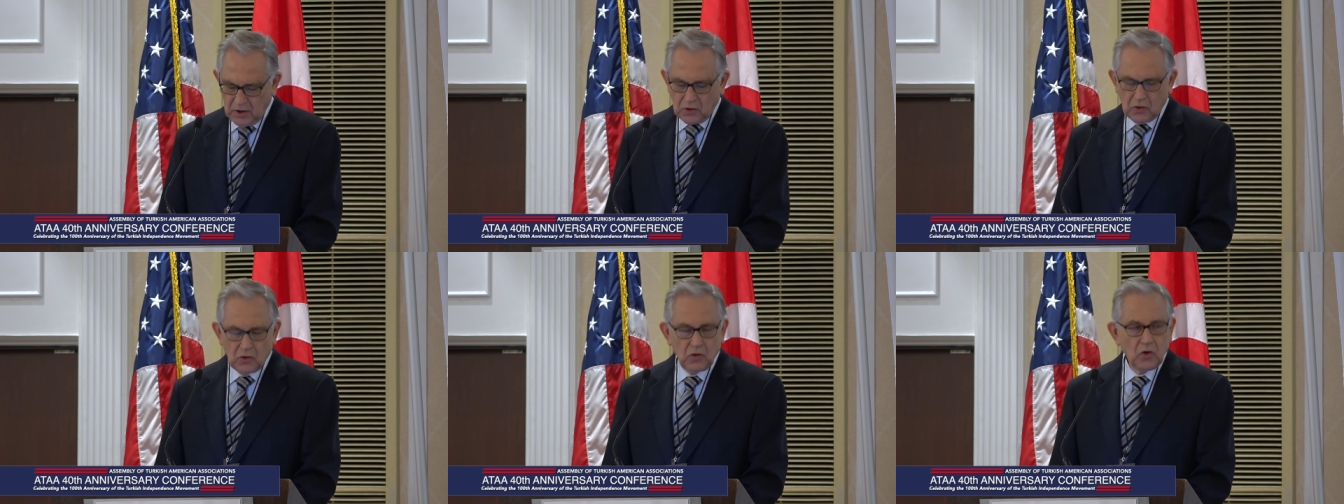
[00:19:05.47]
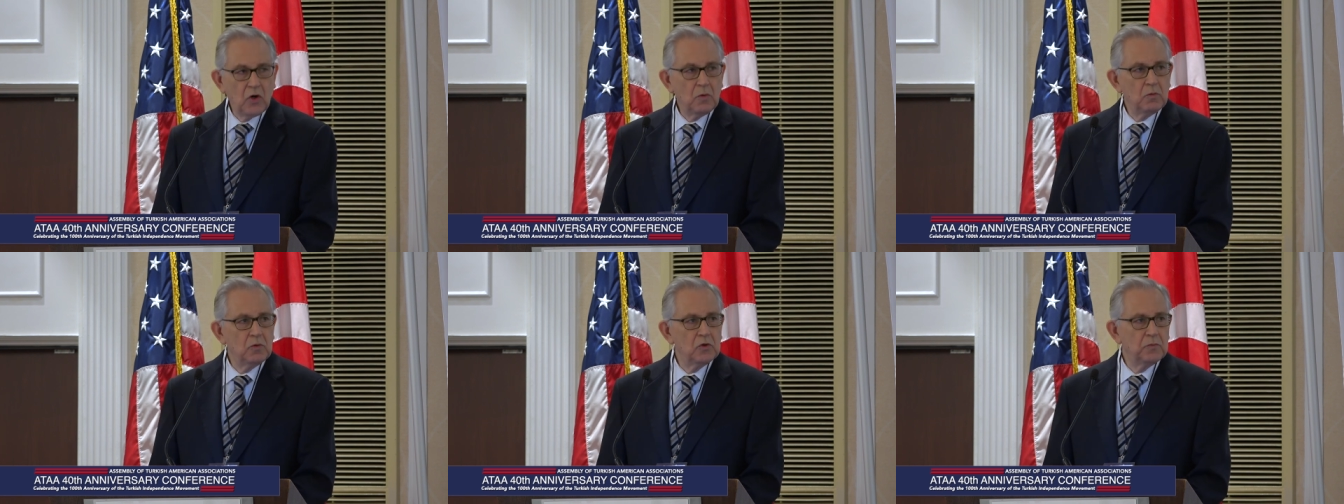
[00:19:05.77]

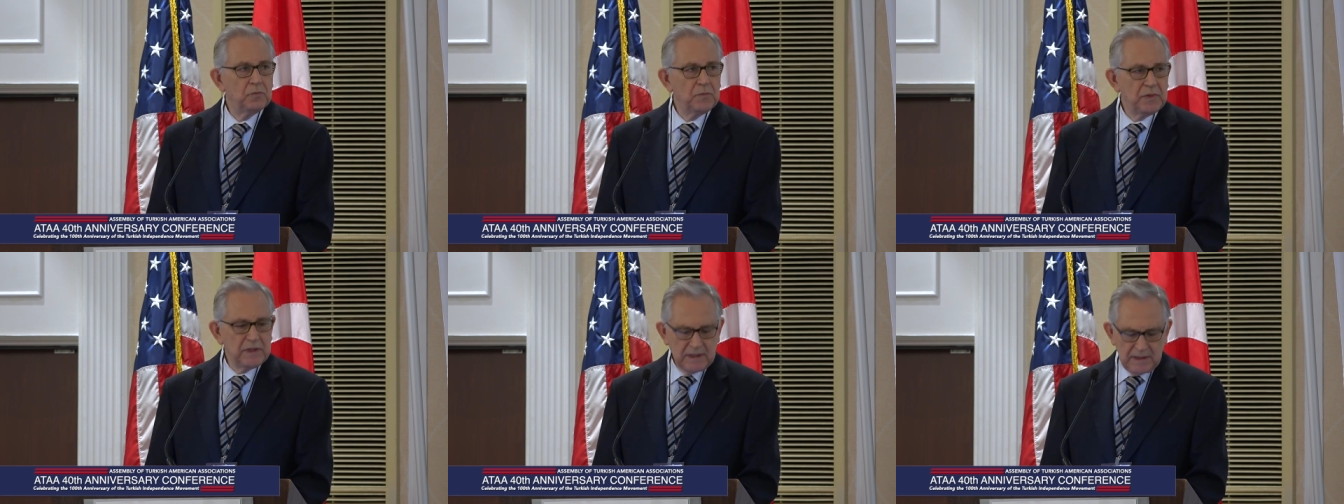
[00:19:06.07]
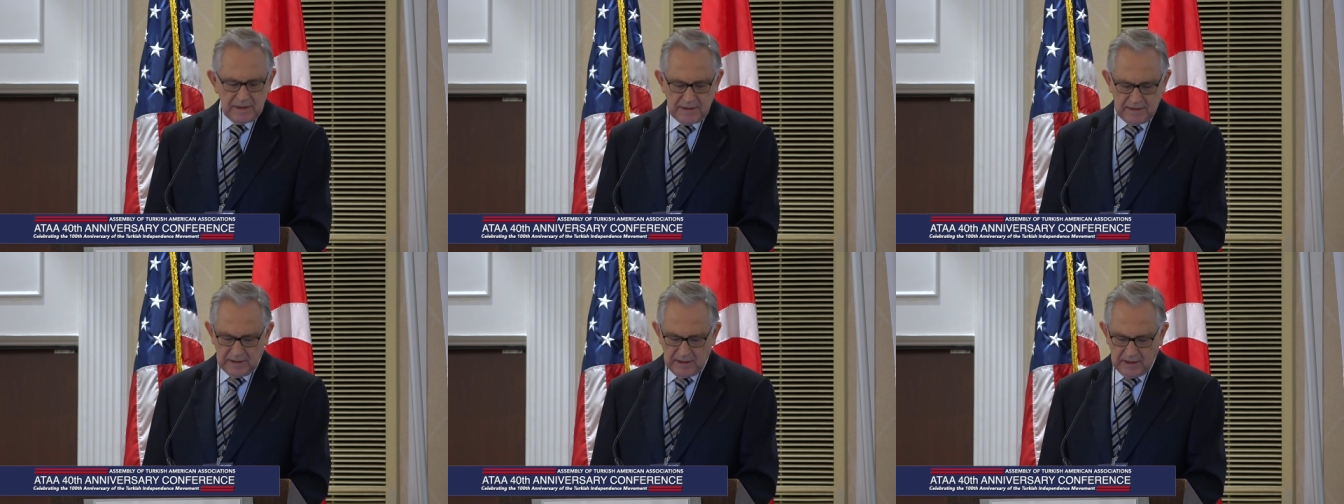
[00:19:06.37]
global
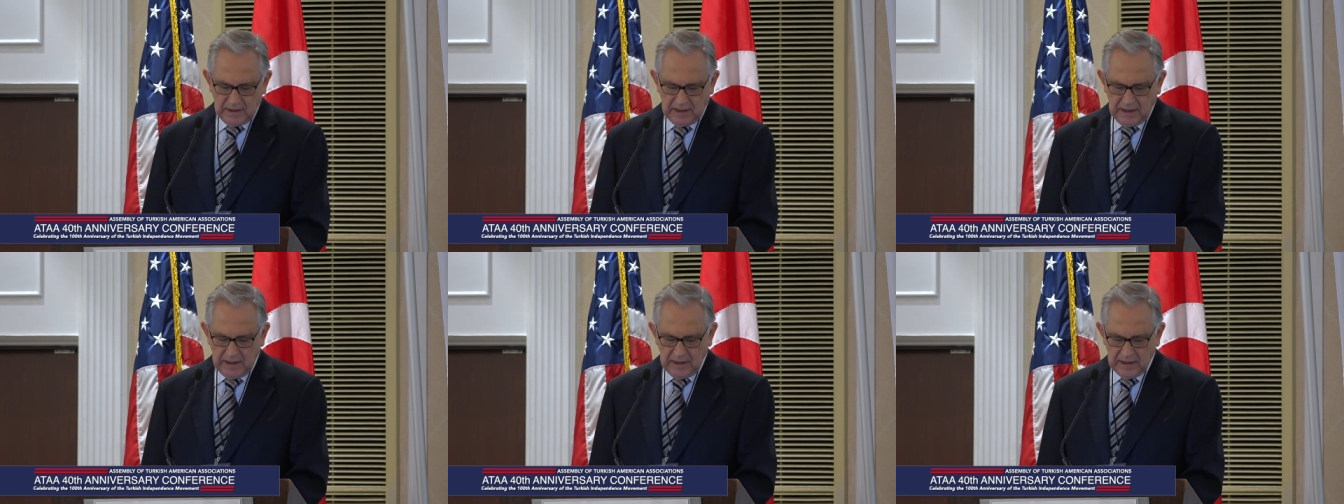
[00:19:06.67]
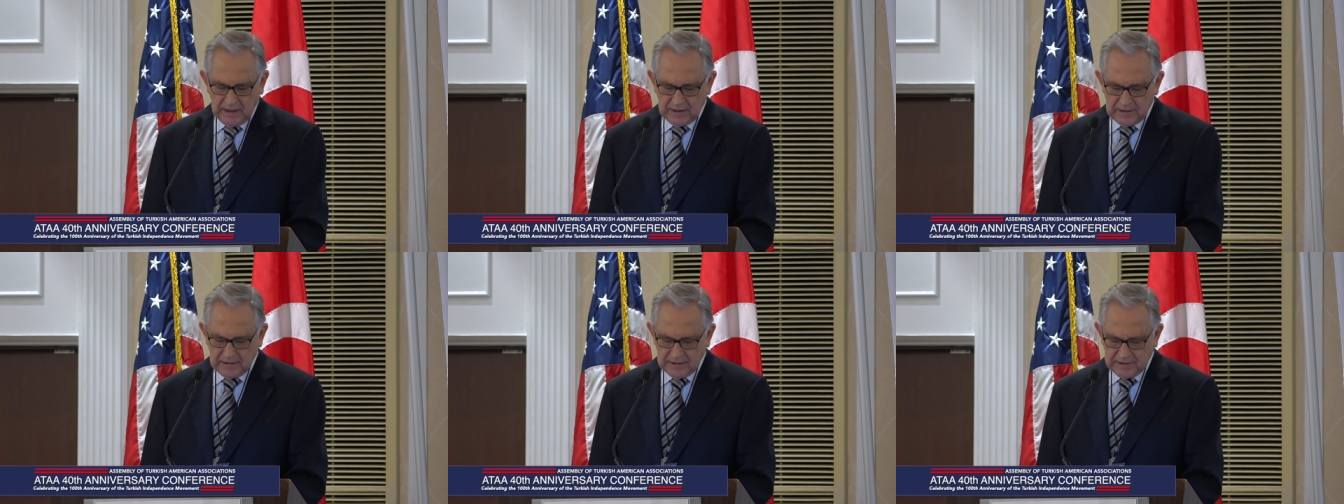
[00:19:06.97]
peace, and
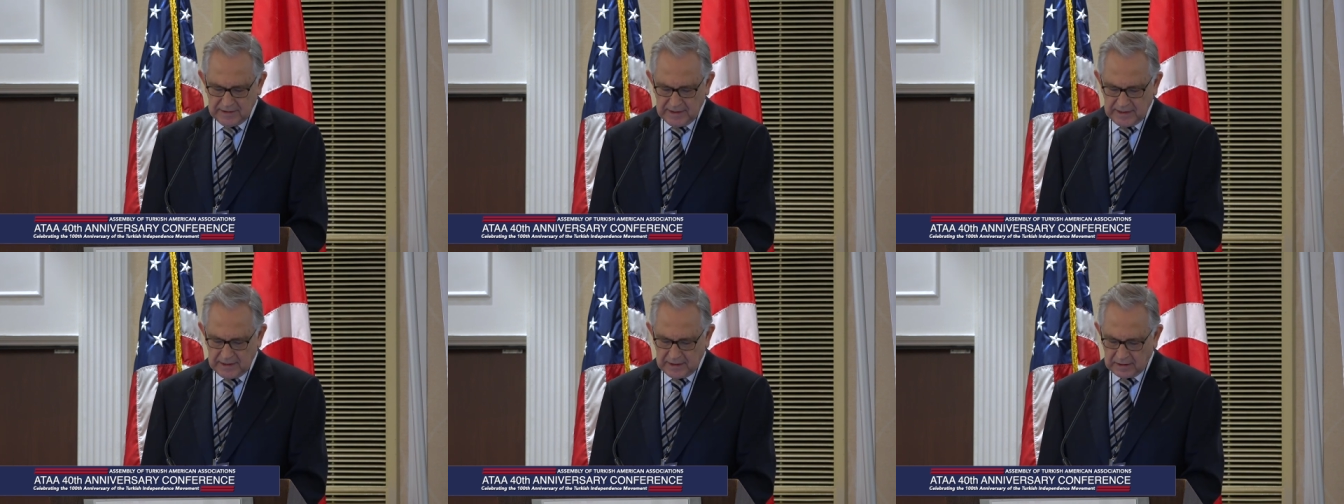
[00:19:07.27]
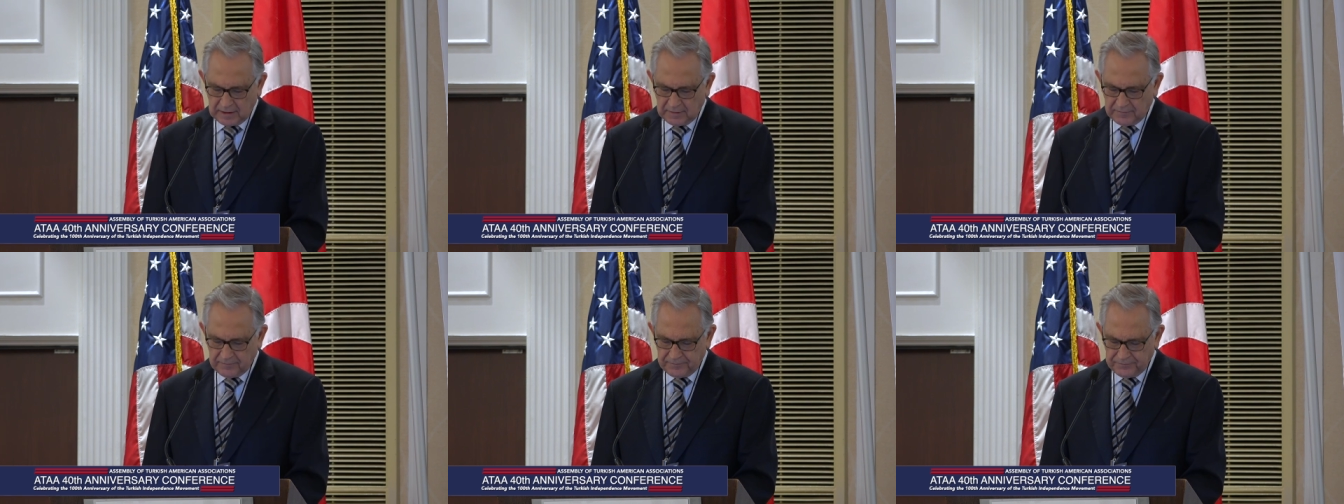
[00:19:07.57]

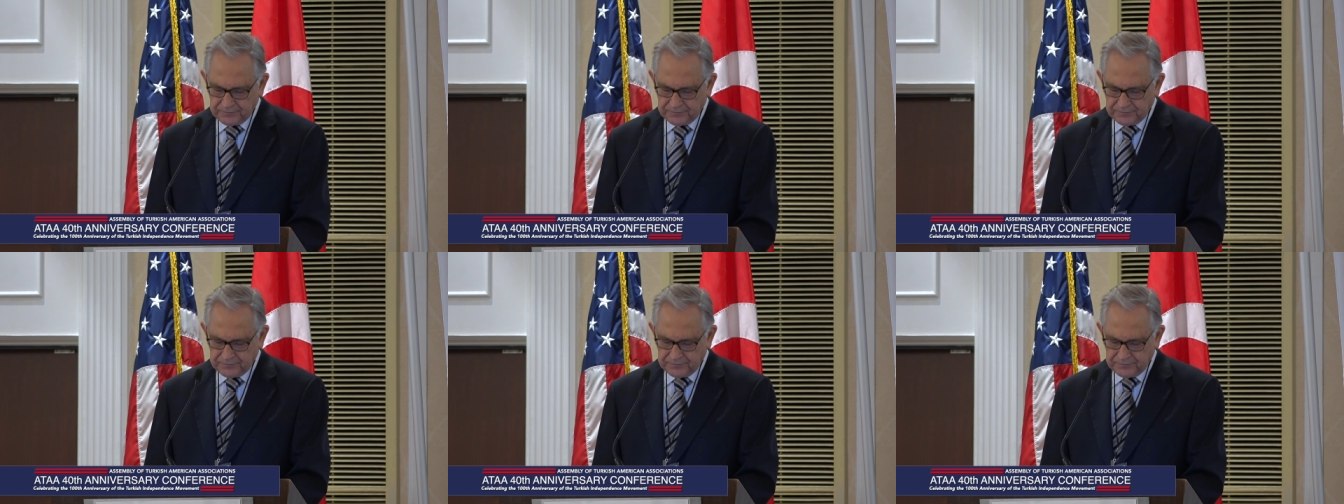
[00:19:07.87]
understanding.